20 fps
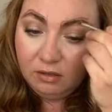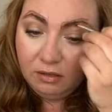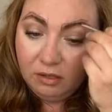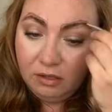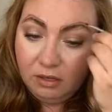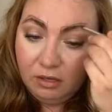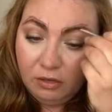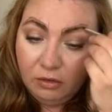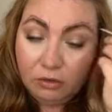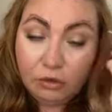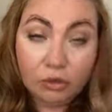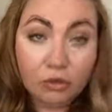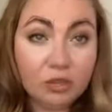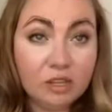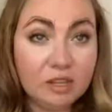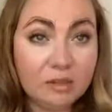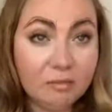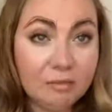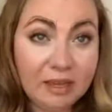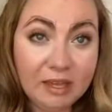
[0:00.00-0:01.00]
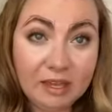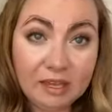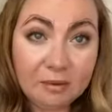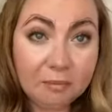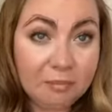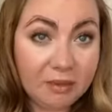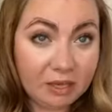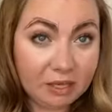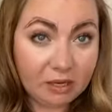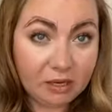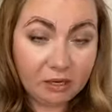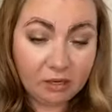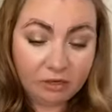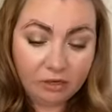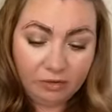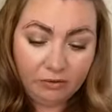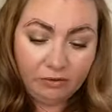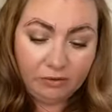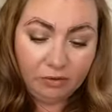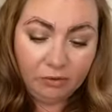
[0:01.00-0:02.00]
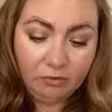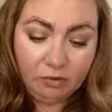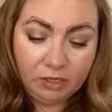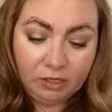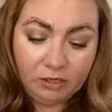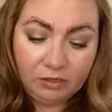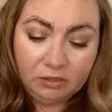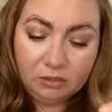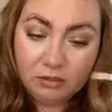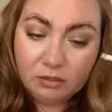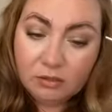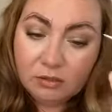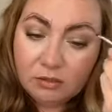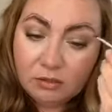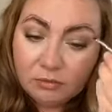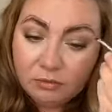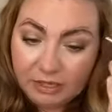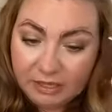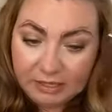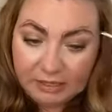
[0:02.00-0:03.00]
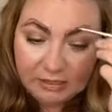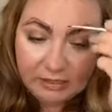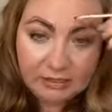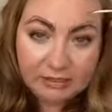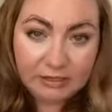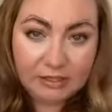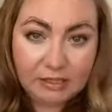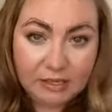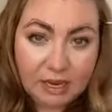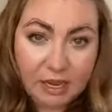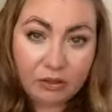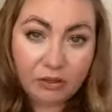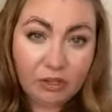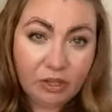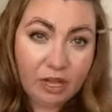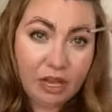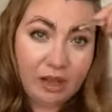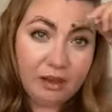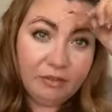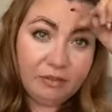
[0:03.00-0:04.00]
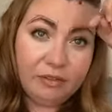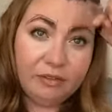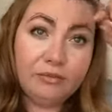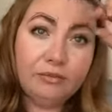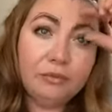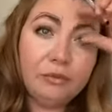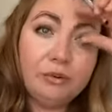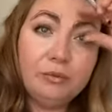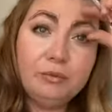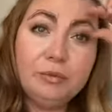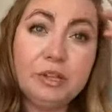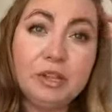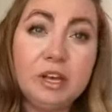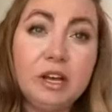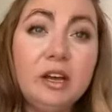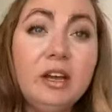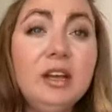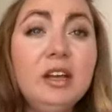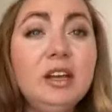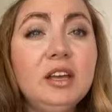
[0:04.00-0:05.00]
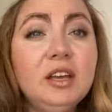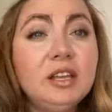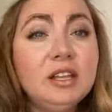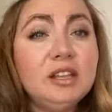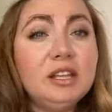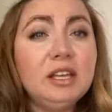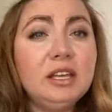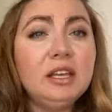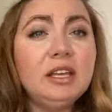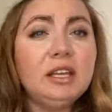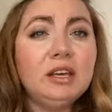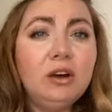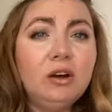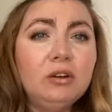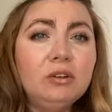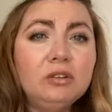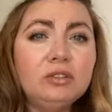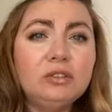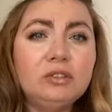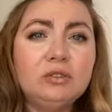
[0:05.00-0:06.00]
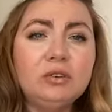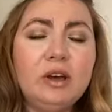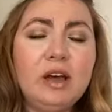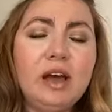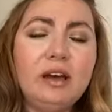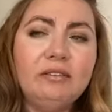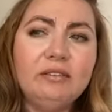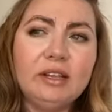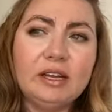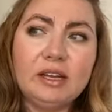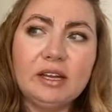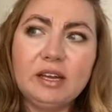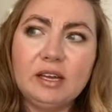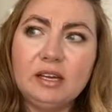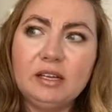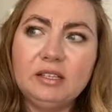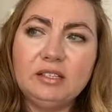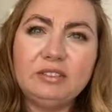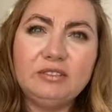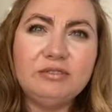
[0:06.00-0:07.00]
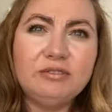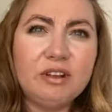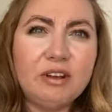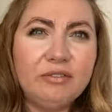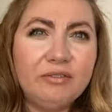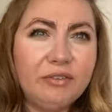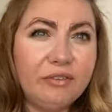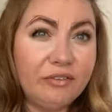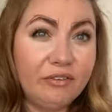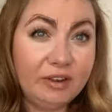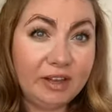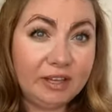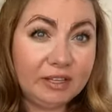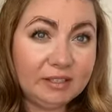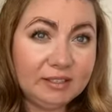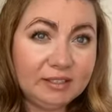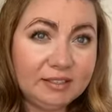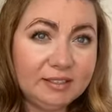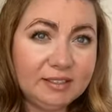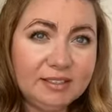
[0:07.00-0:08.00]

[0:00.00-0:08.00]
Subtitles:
You know, you can make it bigger if you want. Because see, now you have the formula. They also have like a trafaret.